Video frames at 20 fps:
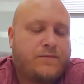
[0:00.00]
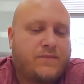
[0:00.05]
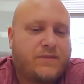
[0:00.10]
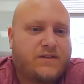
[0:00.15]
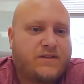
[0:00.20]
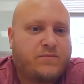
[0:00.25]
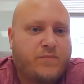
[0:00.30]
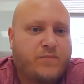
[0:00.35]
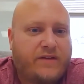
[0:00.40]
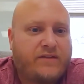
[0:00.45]

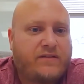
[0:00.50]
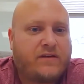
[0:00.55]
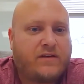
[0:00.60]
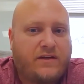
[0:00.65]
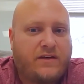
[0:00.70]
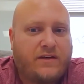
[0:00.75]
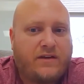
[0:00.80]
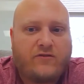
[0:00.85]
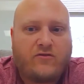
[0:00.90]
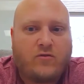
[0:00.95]
it's basically
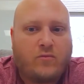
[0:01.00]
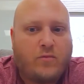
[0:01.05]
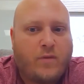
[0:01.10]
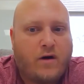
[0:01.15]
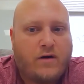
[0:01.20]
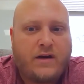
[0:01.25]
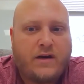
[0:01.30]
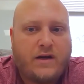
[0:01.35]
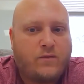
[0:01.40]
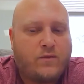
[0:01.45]
digital
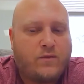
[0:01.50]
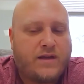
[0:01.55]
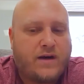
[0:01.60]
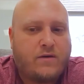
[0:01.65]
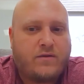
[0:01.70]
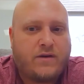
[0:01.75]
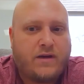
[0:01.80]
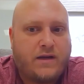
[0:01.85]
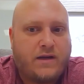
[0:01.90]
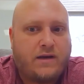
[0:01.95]
marketing
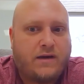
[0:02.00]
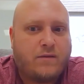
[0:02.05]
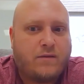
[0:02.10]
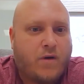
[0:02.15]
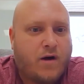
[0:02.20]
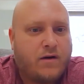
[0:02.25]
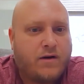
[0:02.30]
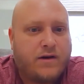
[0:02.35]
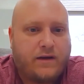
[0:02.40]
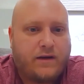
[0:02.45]
without needing a
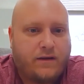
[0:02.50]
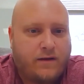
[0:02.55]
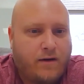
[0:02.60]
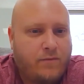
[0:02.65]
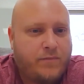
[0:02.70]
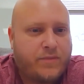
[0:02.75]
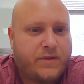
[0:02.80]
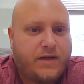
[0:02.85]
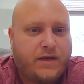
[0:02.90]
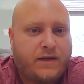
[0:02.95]
marketing
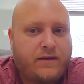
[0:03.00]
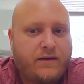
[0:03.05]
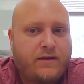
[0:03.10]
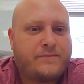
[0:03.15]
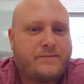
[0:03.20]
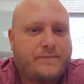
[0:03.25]
company.